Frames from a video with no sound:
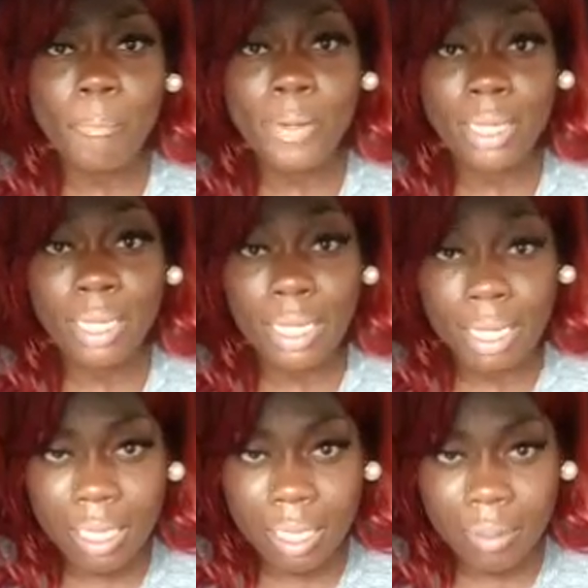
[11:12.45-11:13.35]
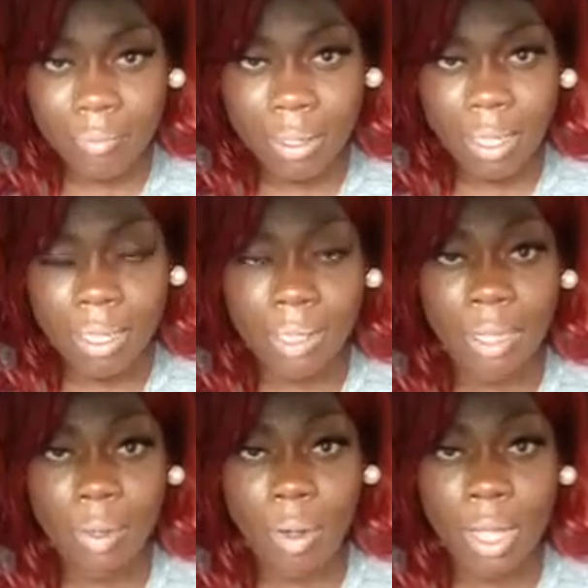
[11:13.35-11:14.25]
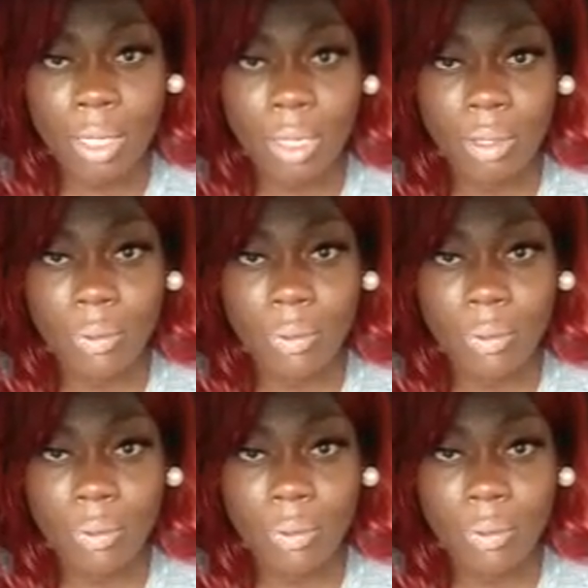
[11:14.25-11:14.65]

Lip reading: believe that God can